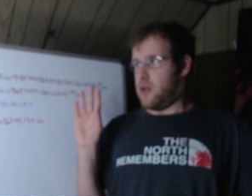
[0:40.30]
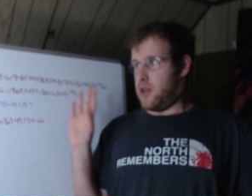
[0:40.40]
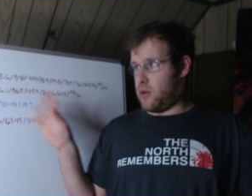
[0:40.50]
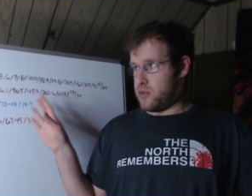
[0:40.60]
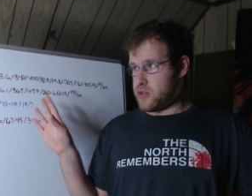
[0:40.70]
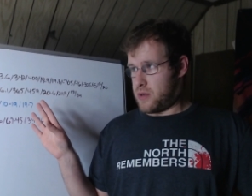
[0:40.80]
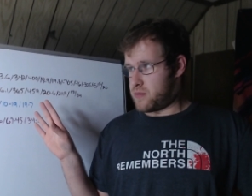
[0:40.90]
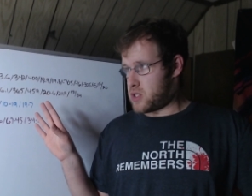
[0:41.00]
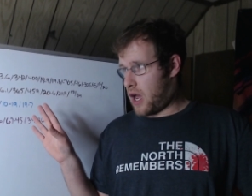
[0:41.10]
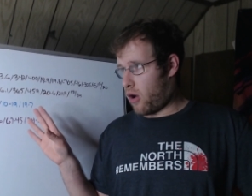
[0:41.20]
news.
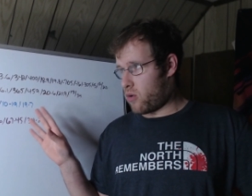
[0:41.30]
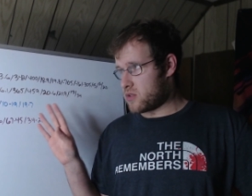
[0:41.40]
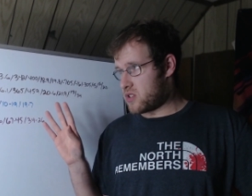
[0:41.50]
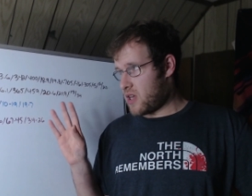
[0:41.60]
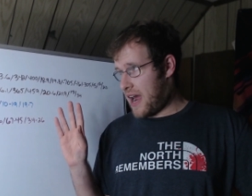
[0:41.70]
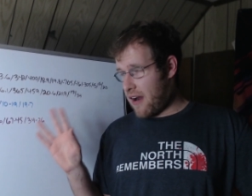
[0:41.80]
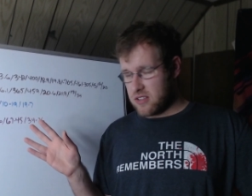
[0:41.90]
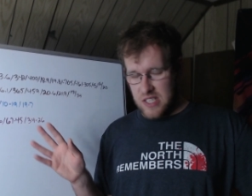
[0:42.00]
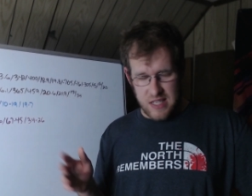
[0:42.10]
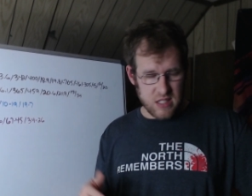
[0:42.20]
So,
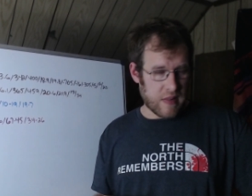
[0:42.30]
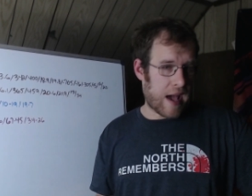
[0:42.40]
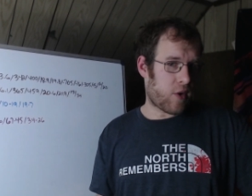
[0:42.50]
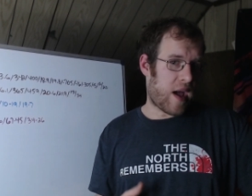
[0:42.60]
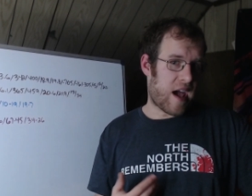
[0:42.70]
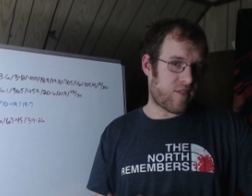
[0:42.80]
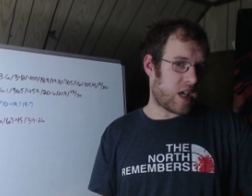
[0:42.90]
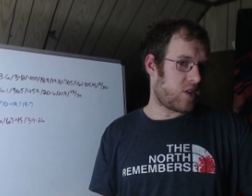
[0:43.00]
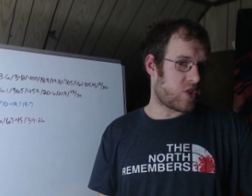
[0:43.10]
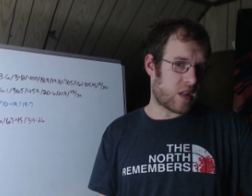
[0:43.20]
Heretics allow
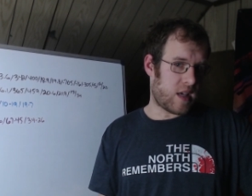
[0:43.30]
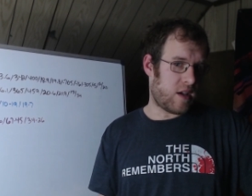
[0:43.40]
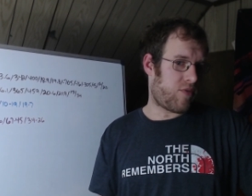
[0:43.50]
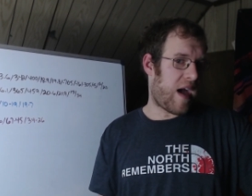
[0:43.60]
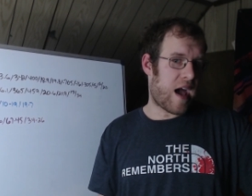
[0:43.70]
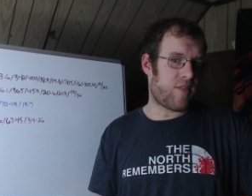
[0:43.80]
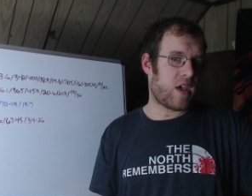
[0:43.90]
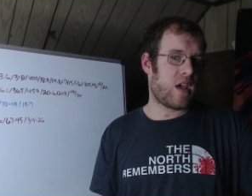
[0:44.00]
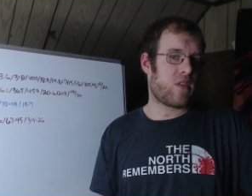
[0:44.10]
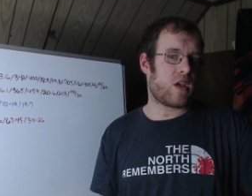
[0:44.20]
Evi to leave.
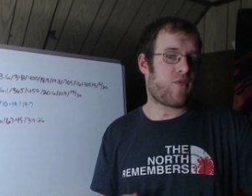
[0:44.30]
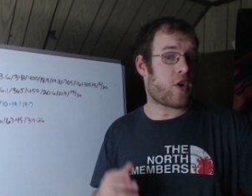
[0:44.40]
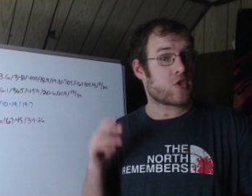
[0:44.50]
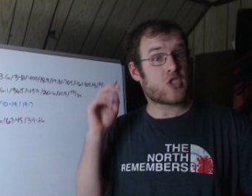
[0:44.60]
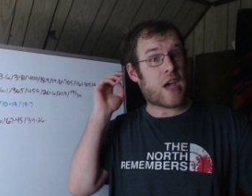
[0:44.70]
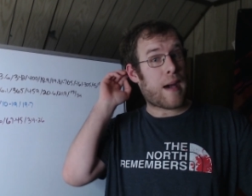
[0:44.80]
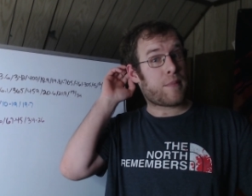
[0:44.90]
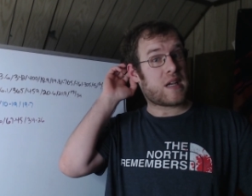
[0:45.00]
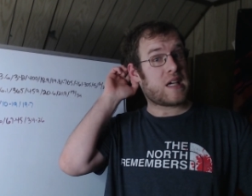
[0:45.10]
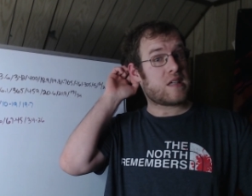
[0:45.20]
Evi, the first
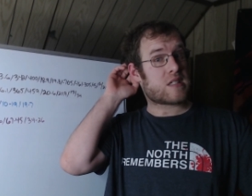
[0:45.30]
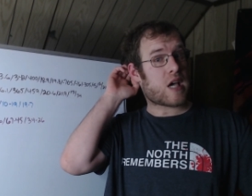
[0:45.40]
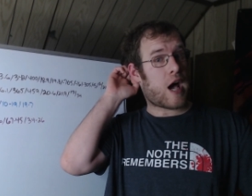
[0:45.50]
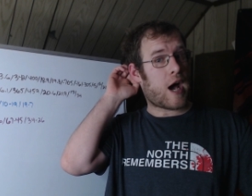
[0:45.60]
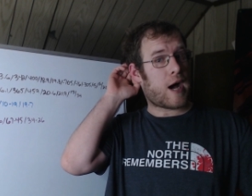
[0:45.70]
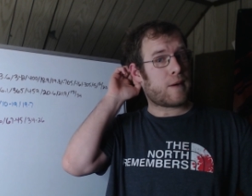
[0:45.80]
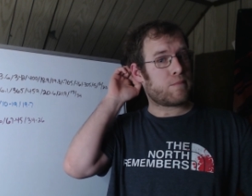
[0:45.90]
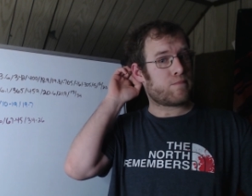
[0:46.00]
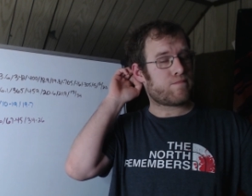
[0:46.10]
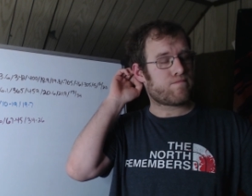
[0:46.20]
Japanese
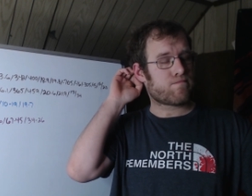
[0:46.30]
import